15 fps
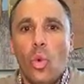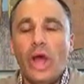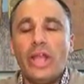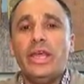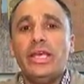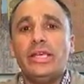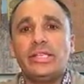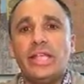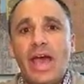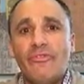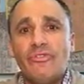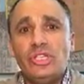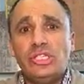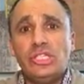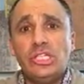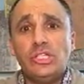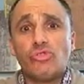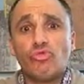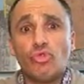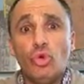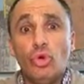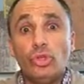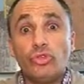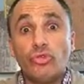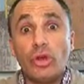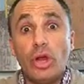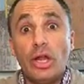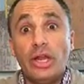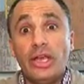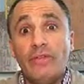what is the FTC's rules
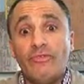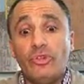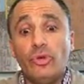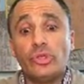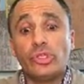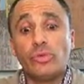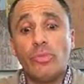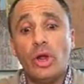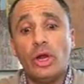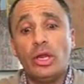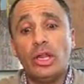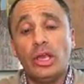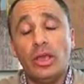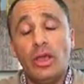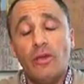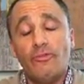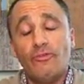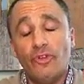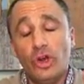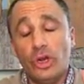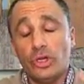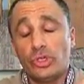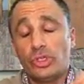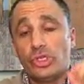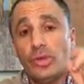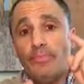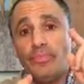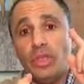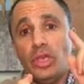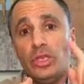regarding influencer marketing?
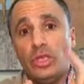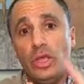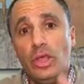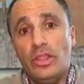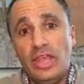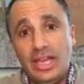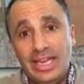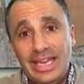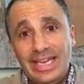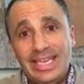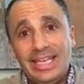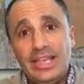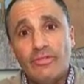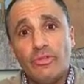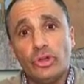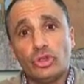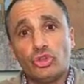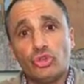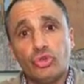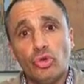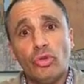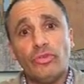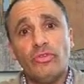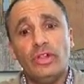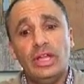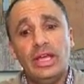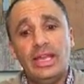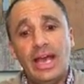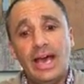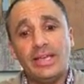First, they need to give their
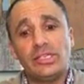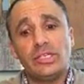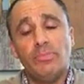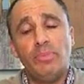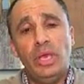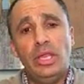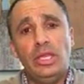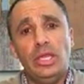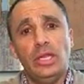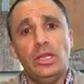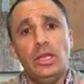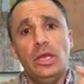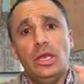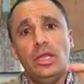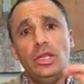truthful and honest opinion.